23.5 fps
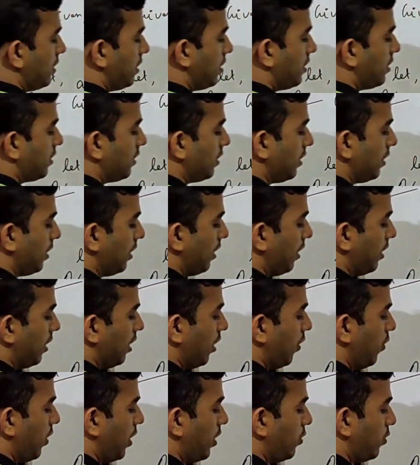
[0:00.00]
it?
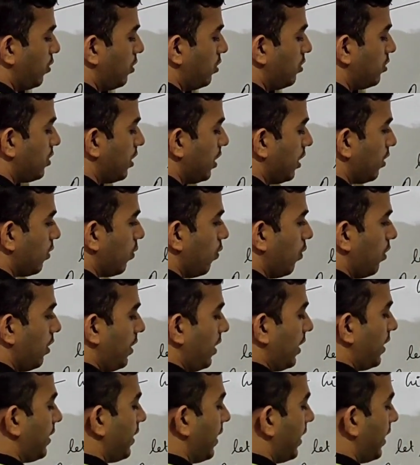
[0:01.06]
Now what we will take? We will take the